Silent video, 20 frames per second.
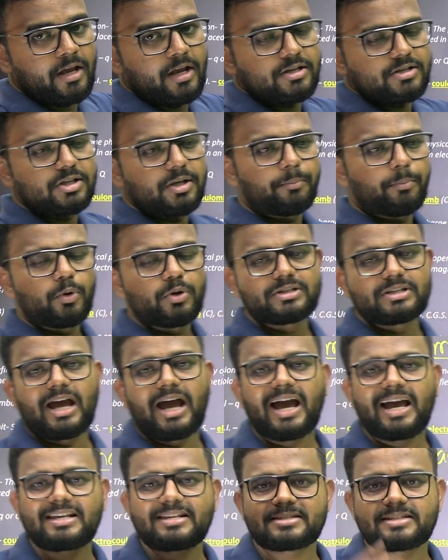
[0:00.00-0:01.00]
Suppose
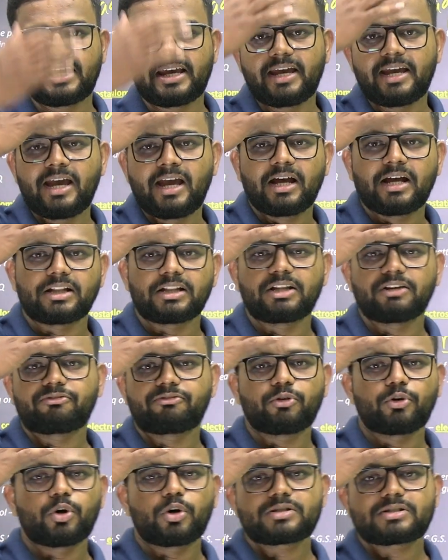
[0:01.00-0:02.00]
I say the
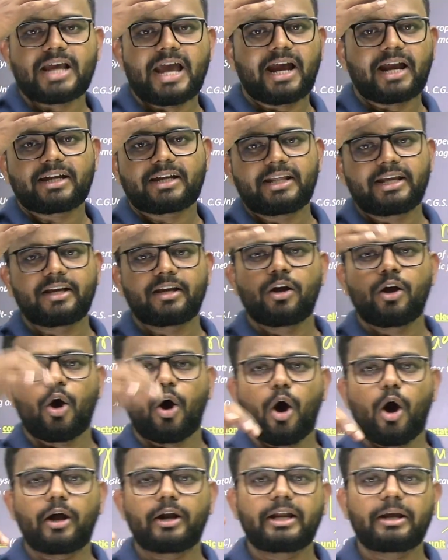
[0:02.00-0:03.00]
force acting
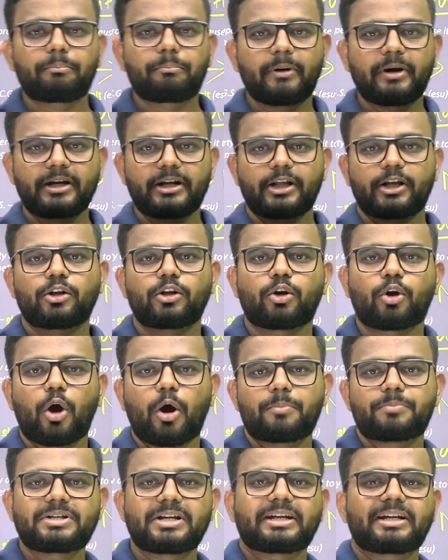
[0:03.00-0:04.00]
on a particular
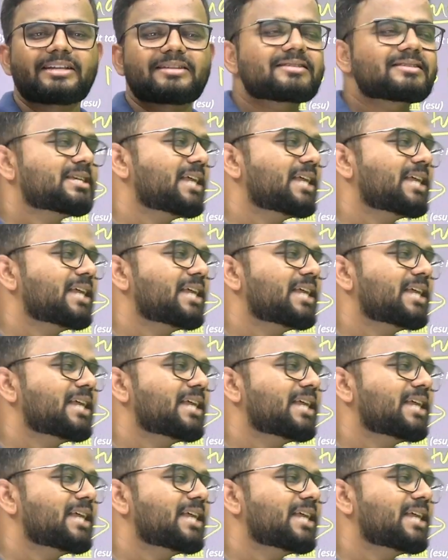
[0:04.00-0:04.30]
object is